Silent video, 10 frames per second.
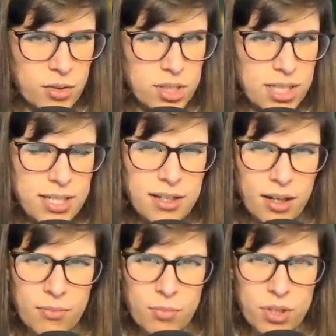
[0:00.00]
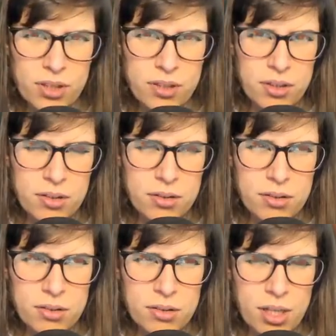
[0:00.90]
Or did I come with...
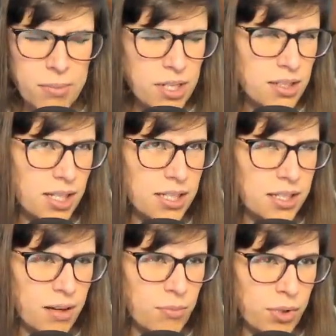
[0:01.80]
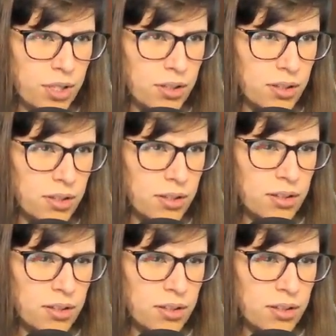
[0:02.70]
How many did I come with?